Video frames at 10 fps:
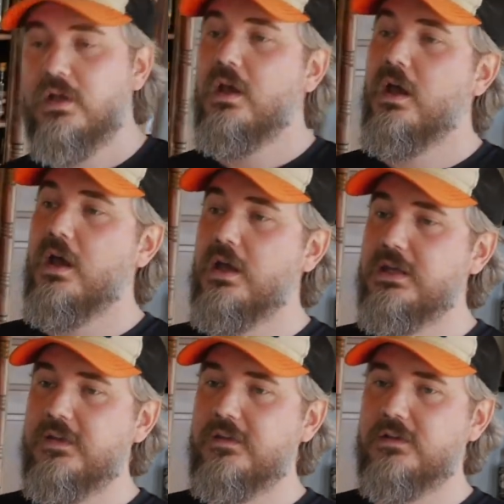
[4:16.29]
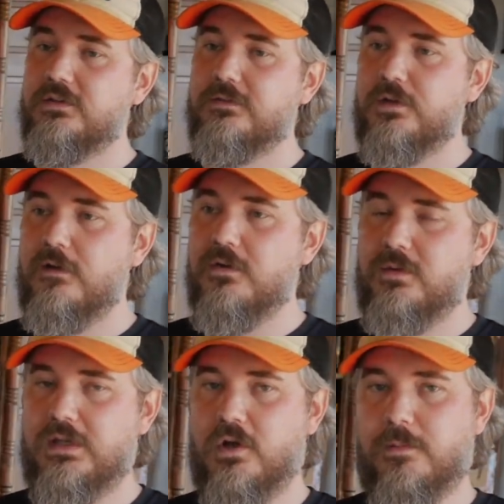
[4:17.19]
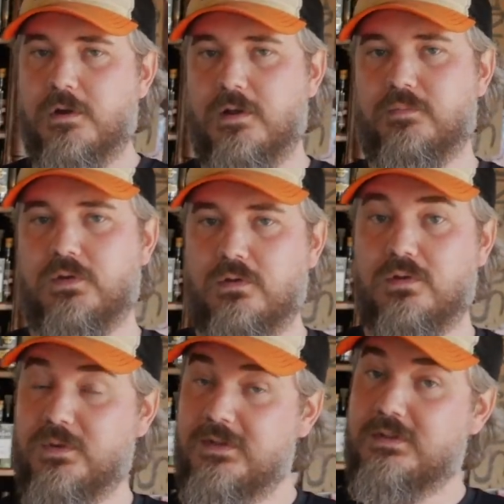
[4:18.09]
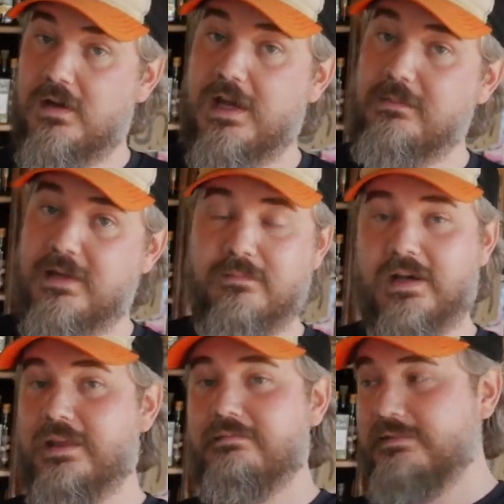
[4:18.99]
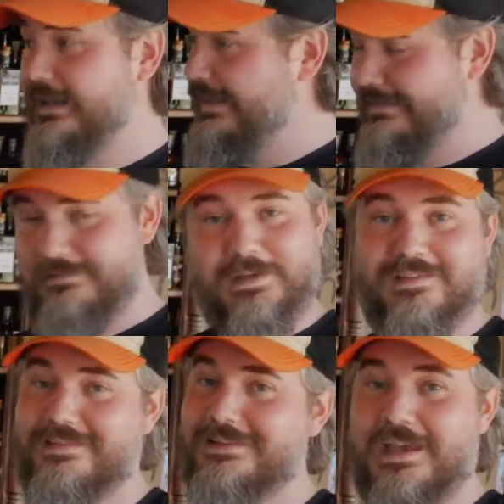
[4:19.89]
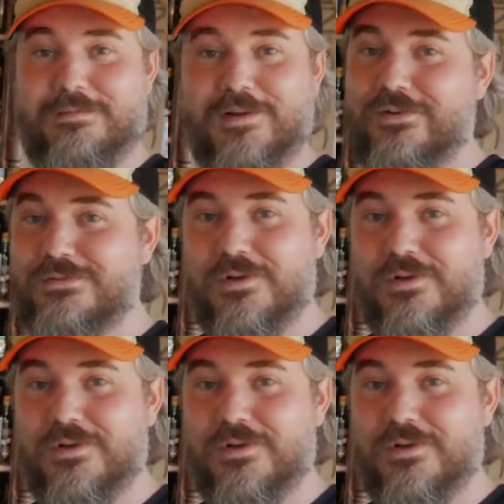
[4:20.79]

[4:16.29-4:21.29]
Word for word: Yeah. Uh, and anything that's left over, we open it up to the Whiskey Tribe. And by that, by the time it goes through,